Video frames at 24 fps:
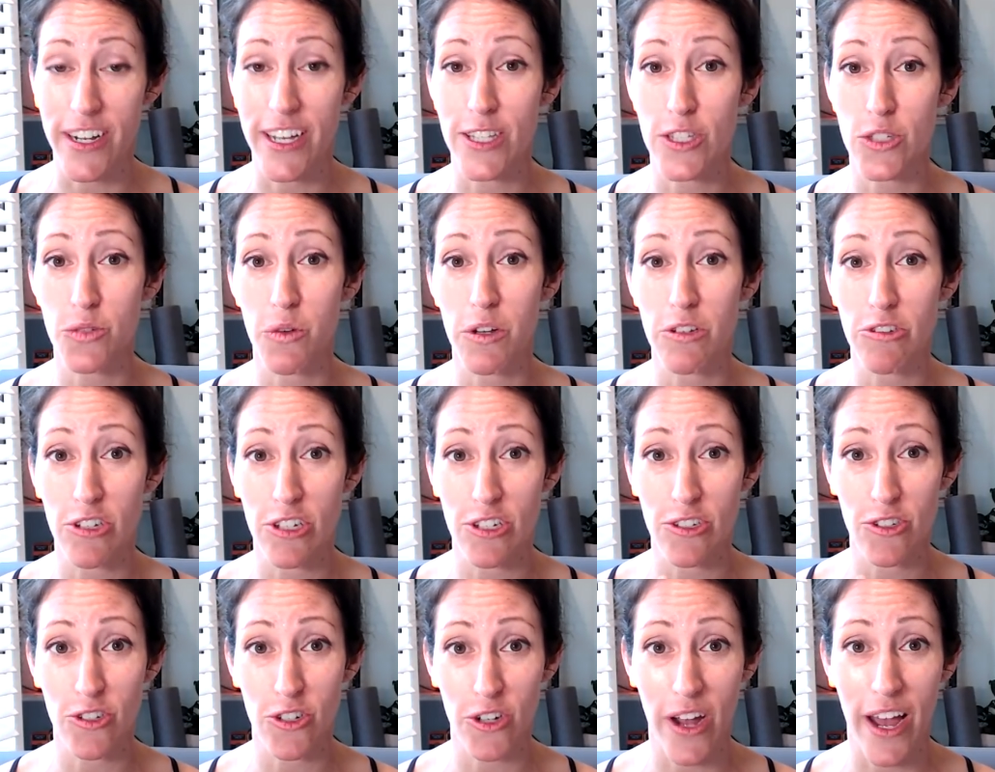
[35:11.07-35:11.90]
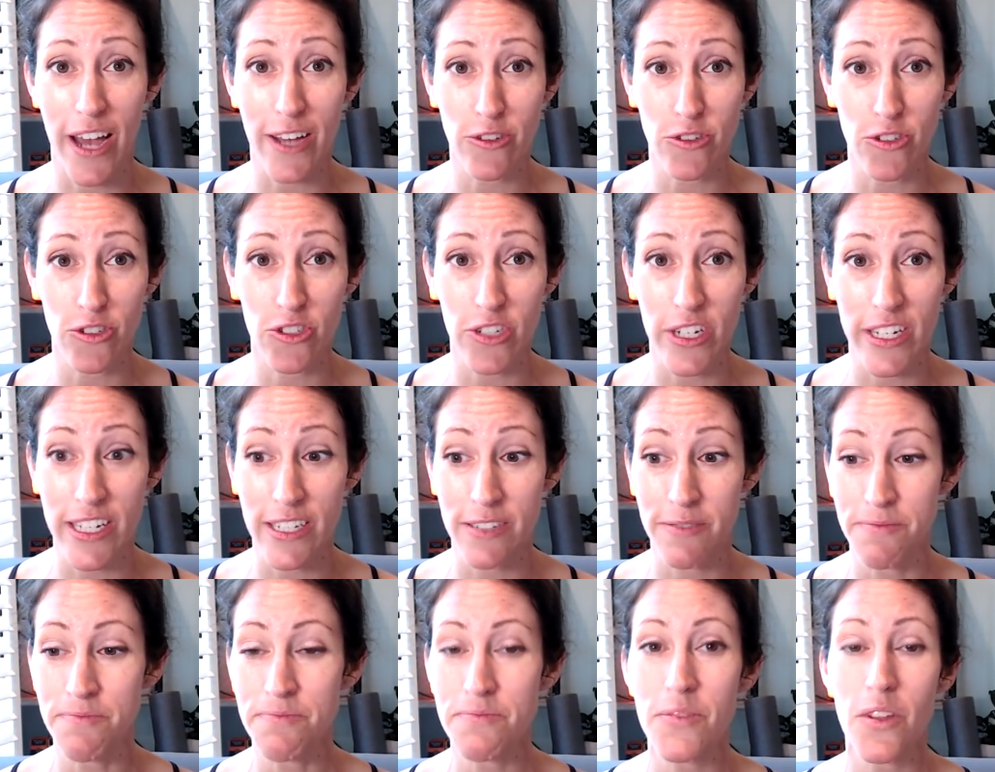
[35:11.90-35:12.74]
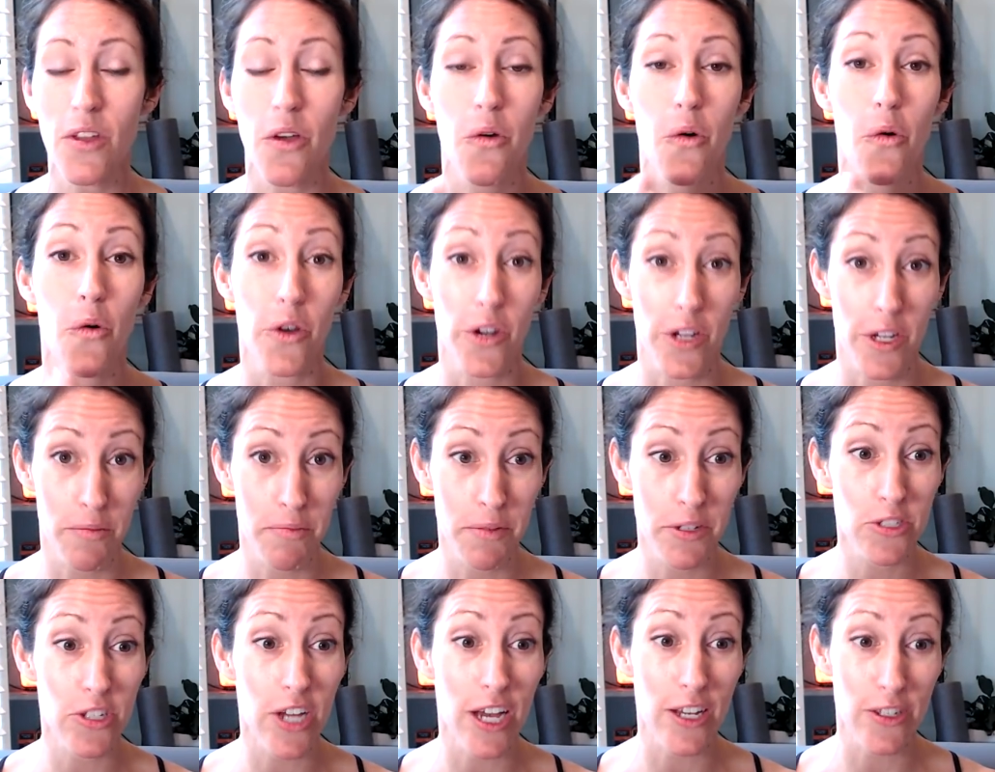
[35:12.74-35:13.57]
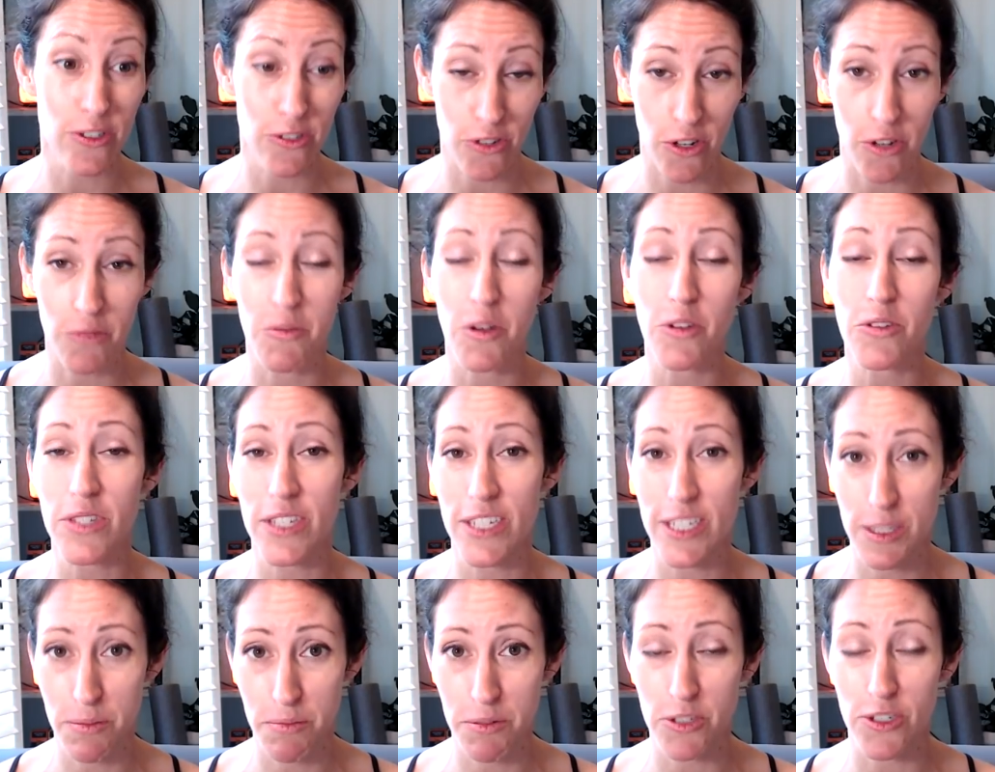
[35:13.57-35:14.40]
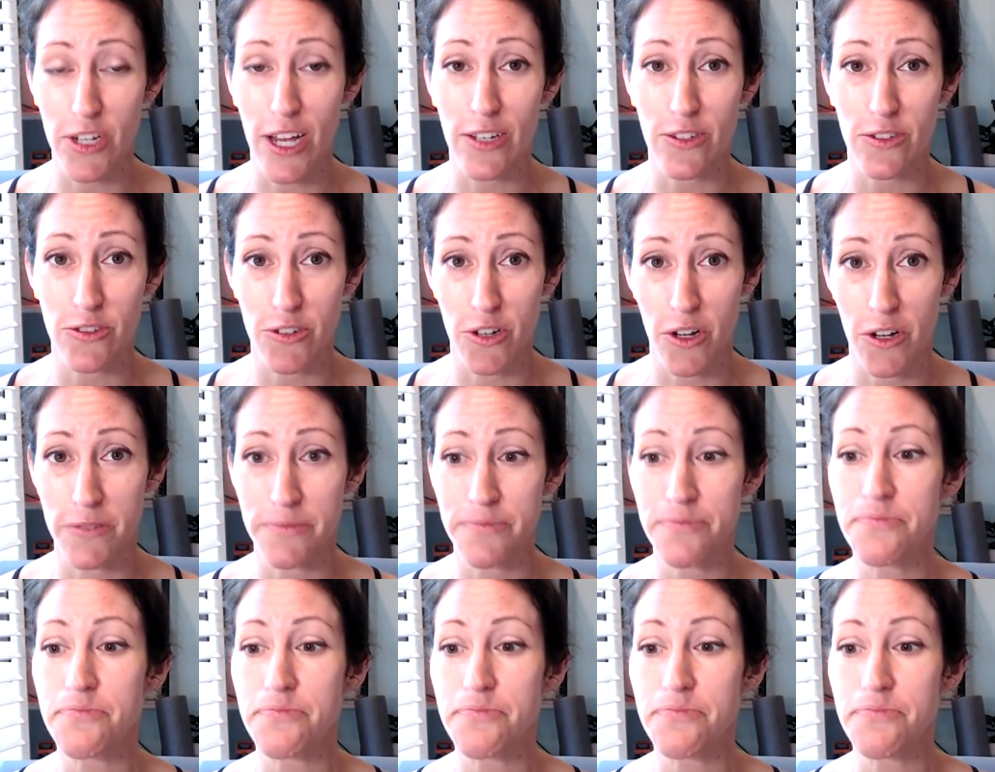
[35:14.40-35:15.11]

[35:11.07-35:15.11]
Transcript: It switches your estrogen or your progesterone, mostly it's progesterone.